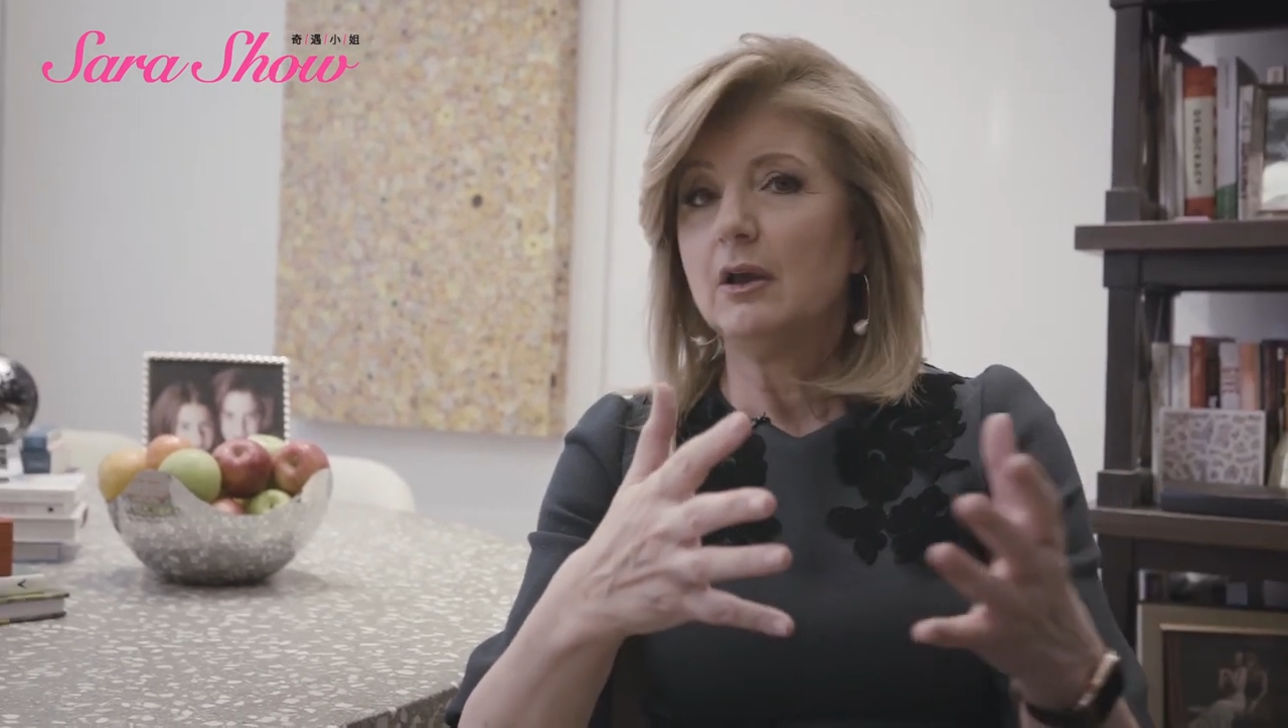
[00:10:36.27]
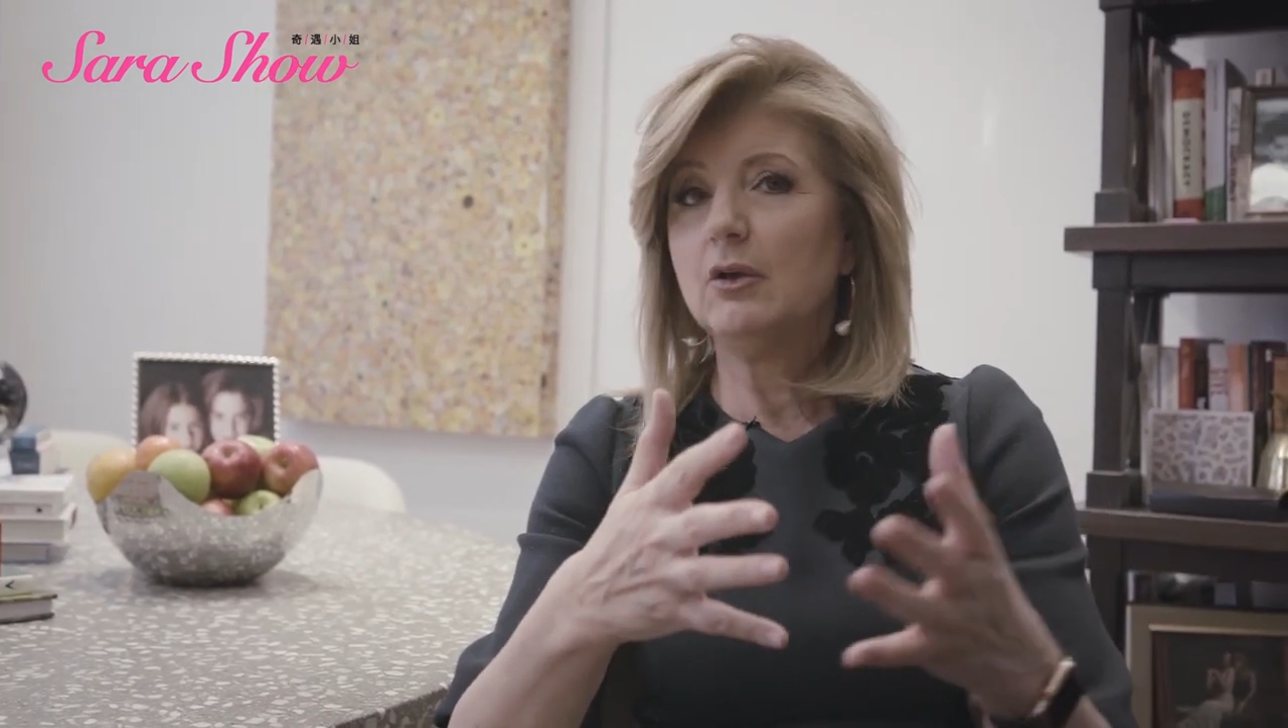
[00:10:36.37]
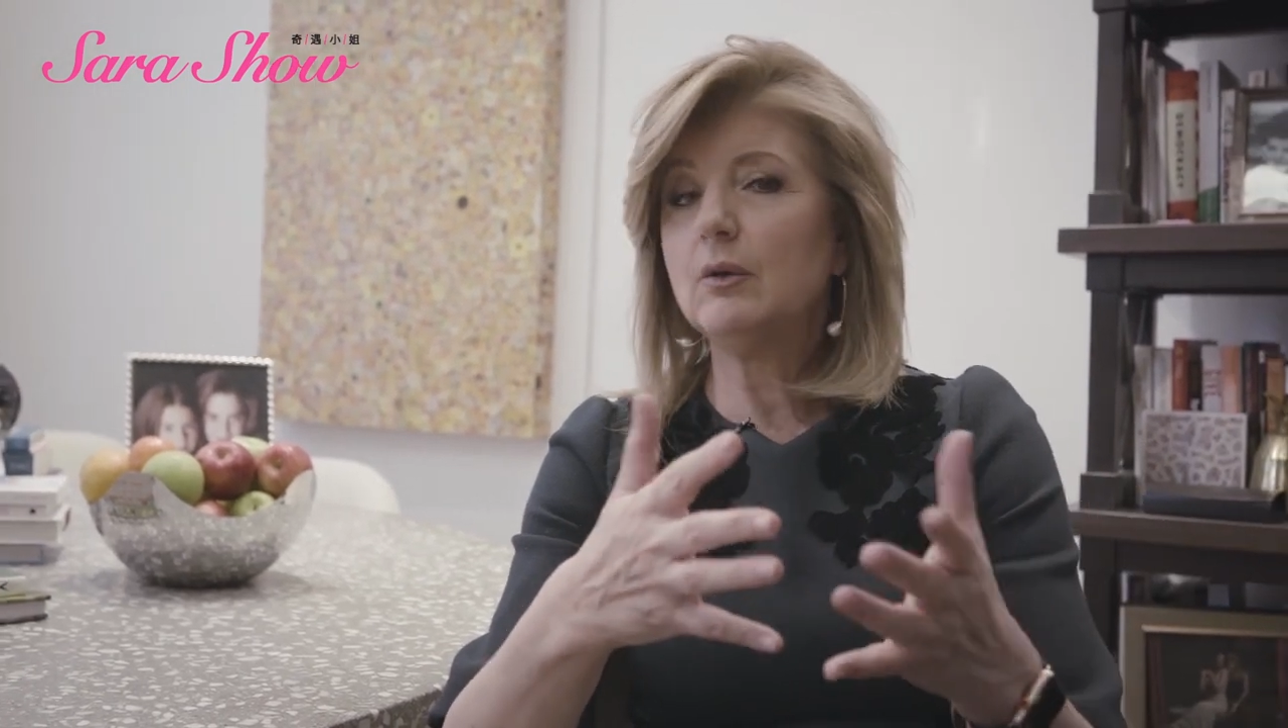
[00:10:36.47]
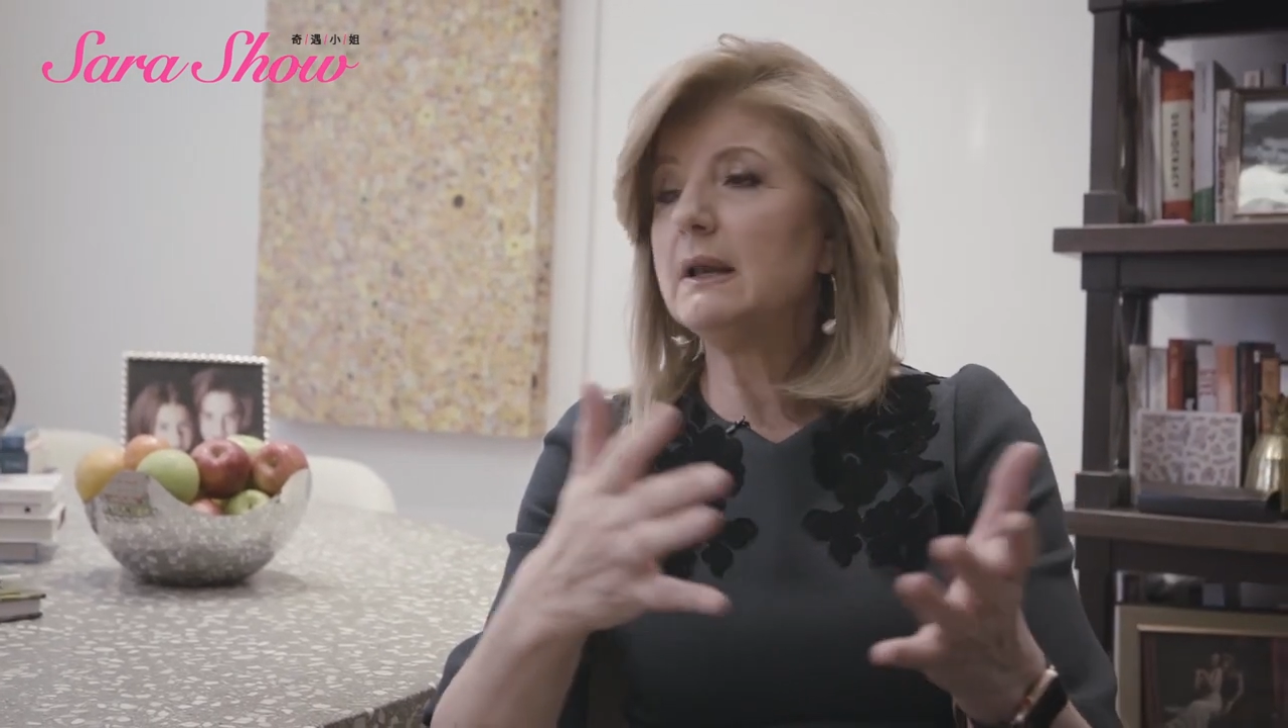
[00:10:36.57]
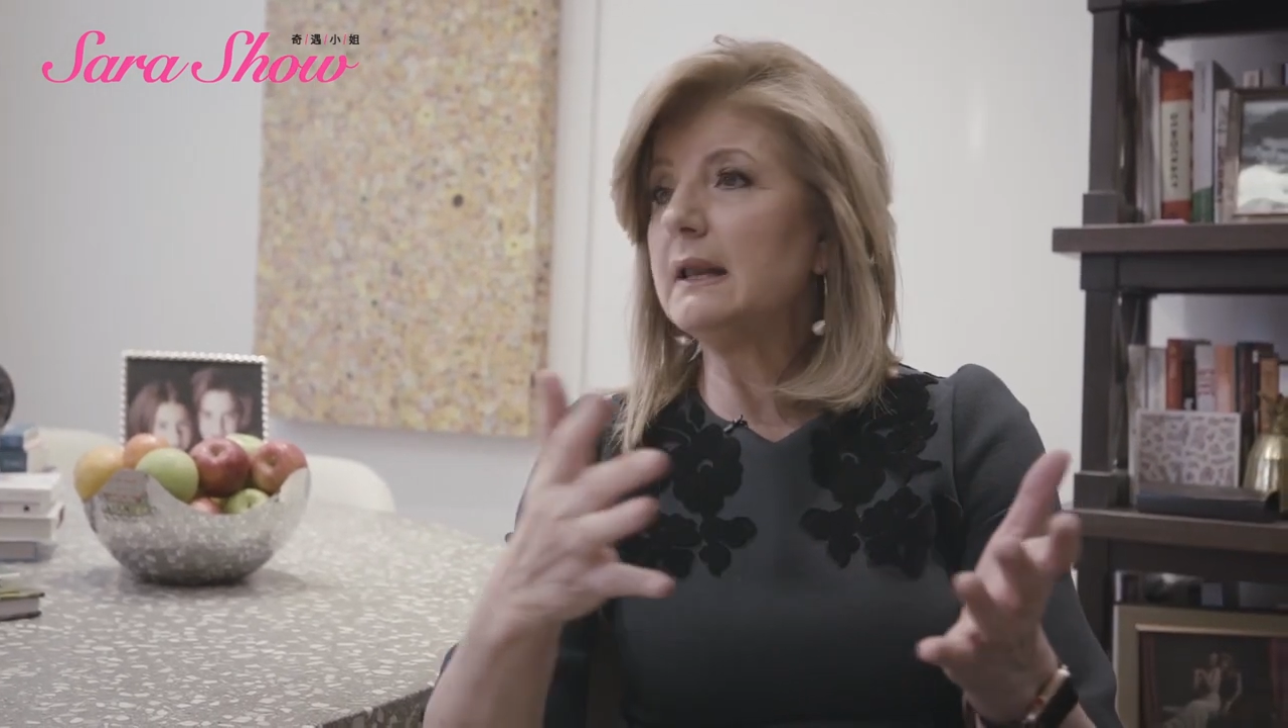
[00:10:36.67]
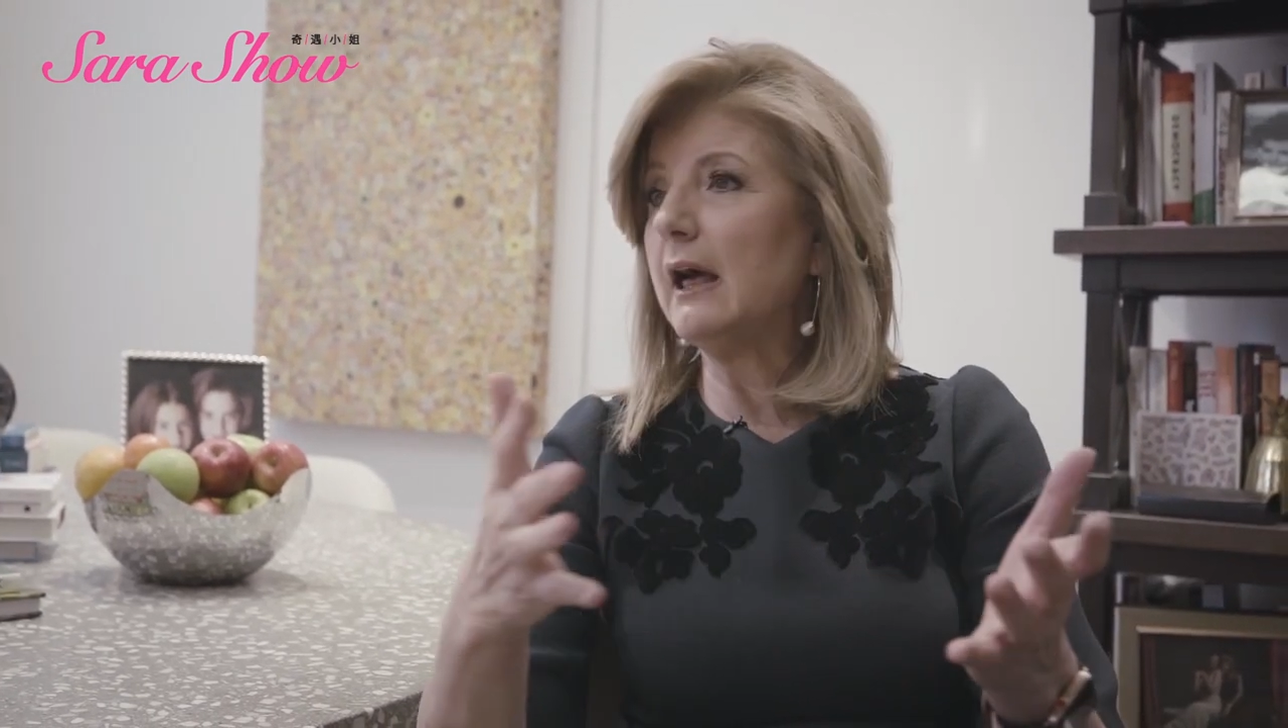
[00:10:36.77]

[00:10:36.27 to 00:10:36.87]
Look at